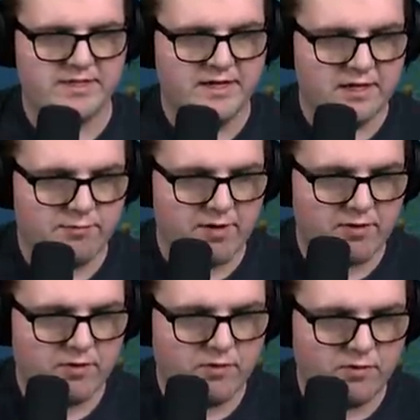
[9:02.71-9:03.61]

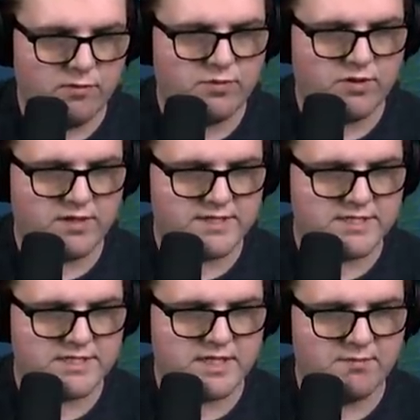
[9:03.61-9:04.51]
Marigold plus
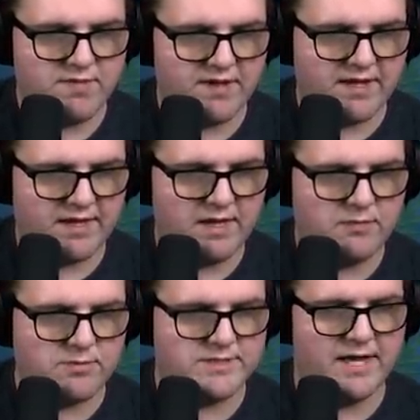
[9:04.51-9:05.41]
something equals
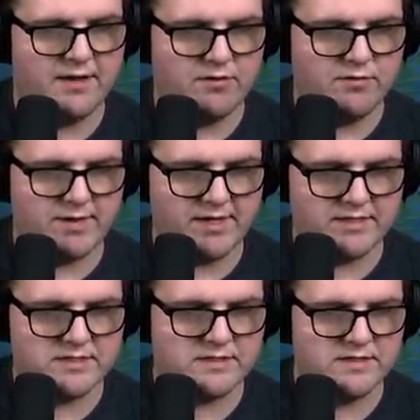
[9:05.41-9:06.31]
health
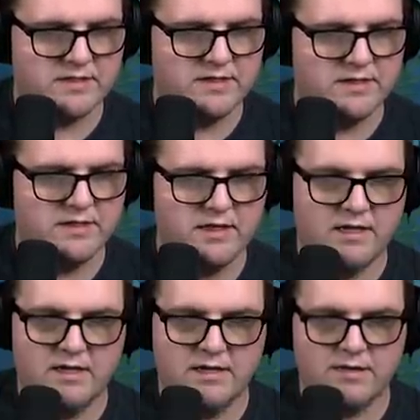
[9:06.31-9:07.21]
mix.
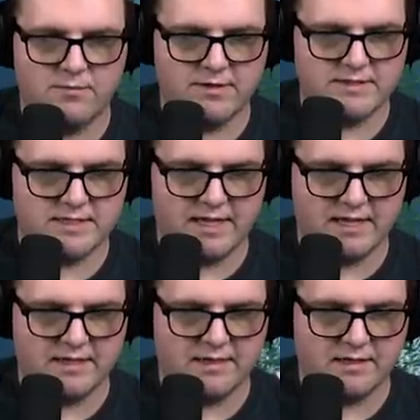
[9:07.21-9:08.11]
What, what about is like that? cloth?
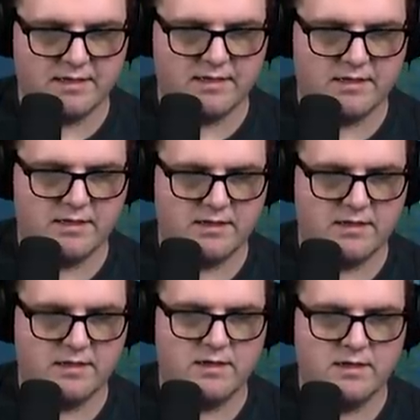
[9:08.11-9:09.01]
Marigold and cloth?
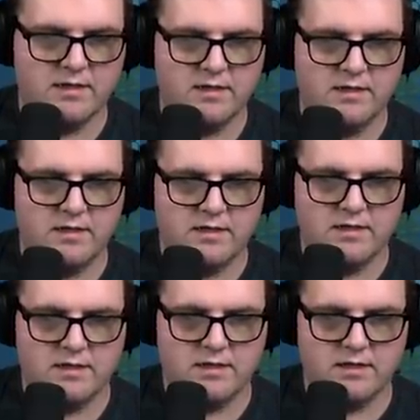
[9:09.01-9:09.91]
To make, like, a
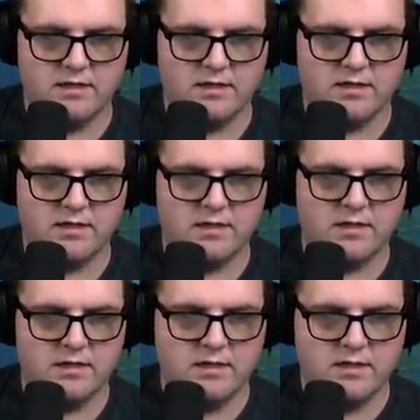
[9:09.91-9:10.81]
healing?
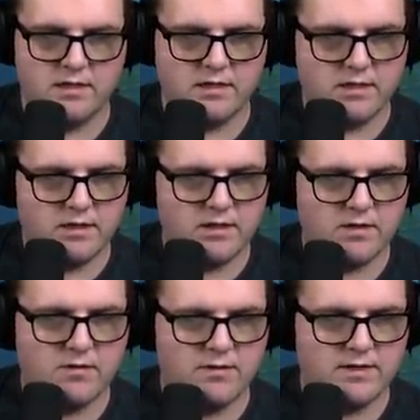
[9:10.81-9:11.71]
No.
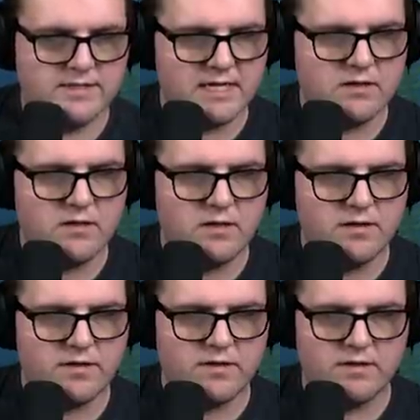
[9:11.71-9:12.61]
Is that cloth?
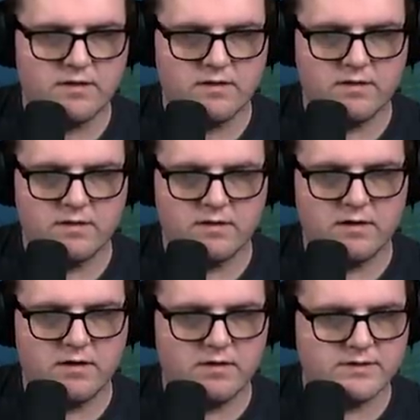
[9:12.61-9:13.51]
No,
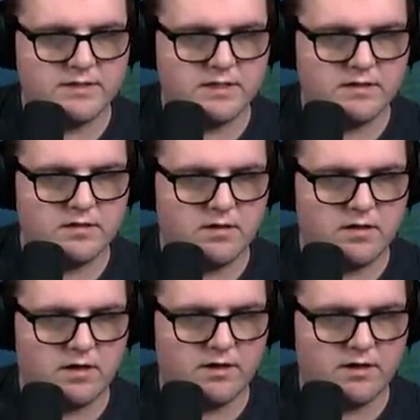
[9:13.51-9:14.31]
it's not cloth.